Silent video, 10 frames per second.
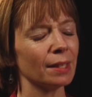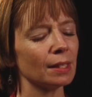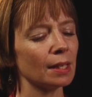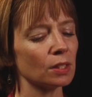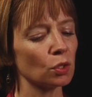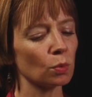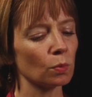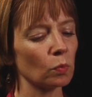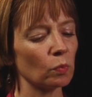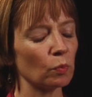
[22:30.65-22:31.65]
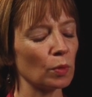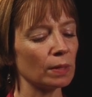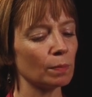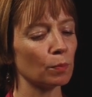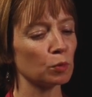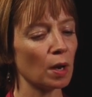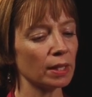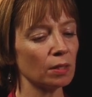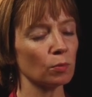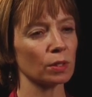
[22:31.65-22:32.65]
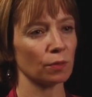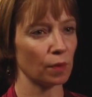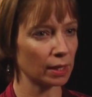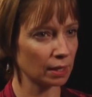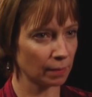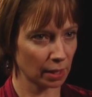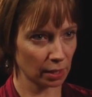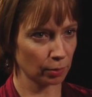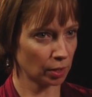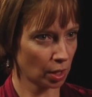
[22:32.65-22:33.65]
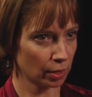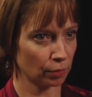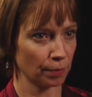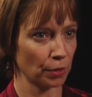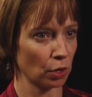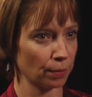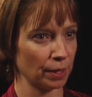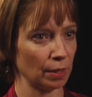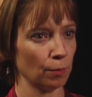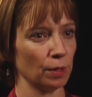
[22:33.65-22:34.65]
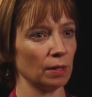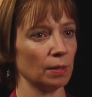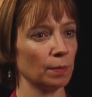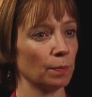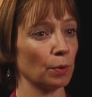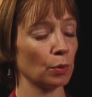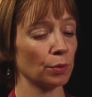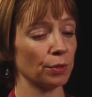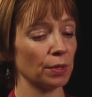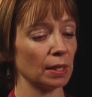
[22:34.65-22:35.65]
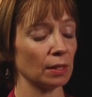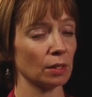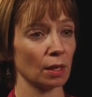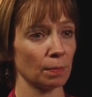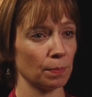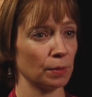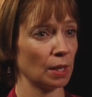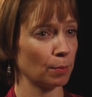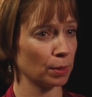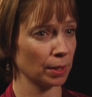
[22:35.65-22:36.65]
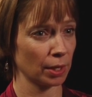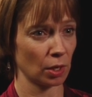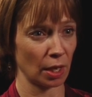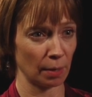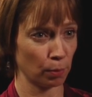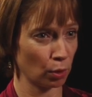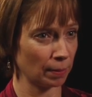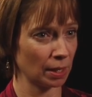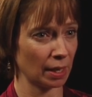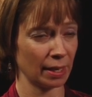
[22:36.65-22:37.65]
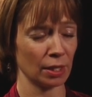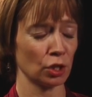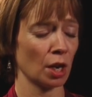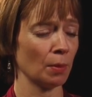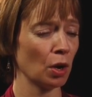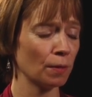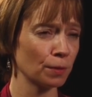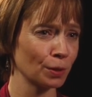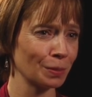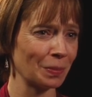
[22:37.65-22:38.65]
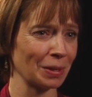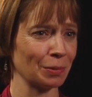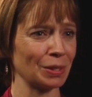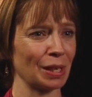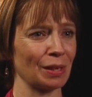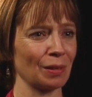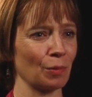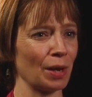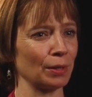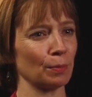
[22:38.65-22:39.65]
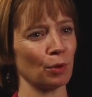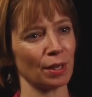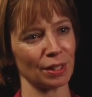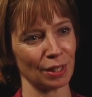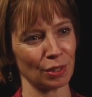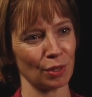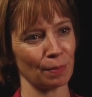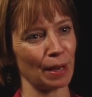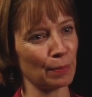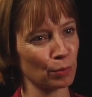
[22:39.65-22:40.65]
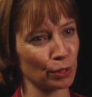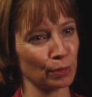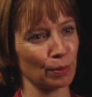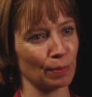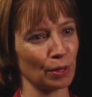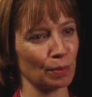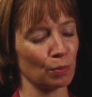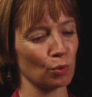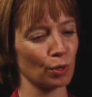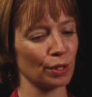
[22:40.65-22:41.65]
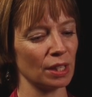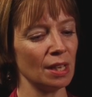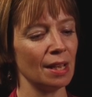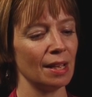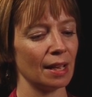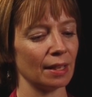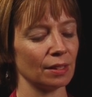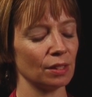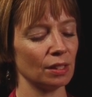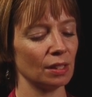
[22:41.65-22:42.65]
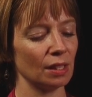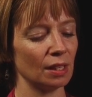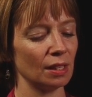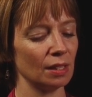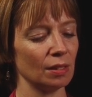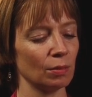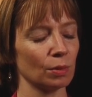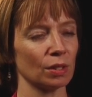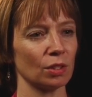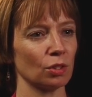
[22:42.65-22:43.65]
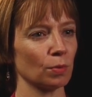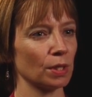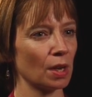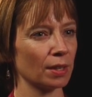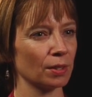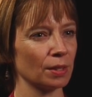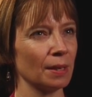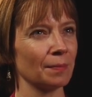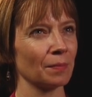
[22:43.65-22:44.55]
Yeah, so when Brian was finally medically retired from the Army, we both ended up temporarily on unemployment. I had a job offer, but it was taking a while to process all the paperwork to bring me on board. And he was just retired.